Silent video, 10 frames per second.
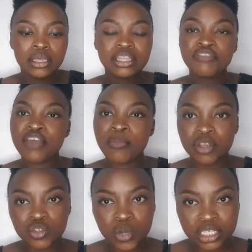the
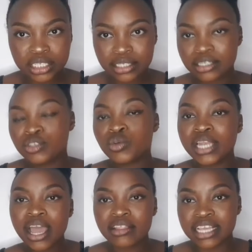fabric swatches. So
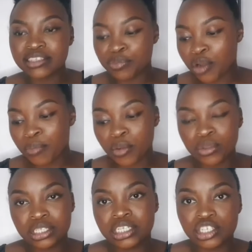now that's the problem
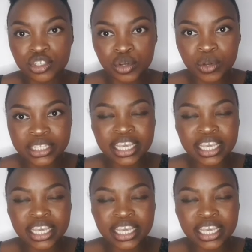with the digital ones.